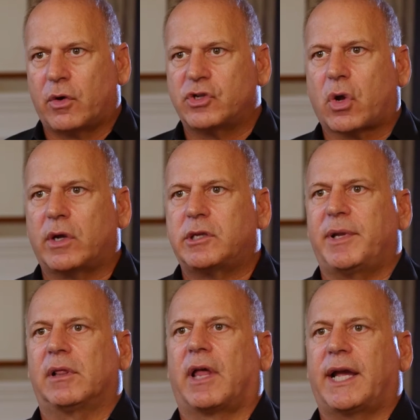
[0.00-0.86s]
There is going
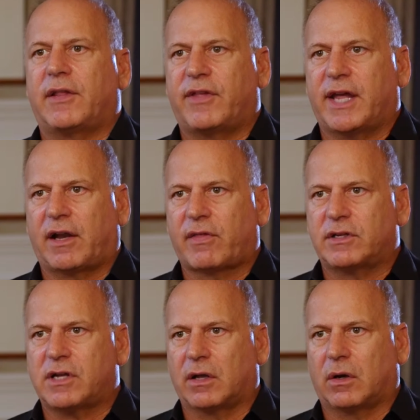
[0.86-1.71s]
to be light at the end of
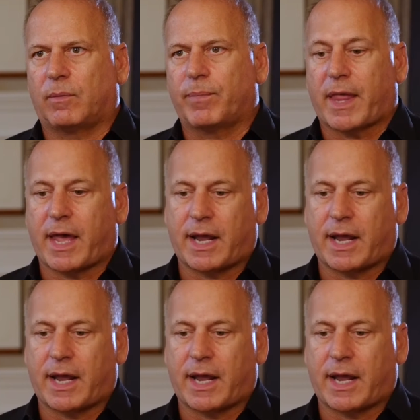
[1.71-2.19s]
the tunnel.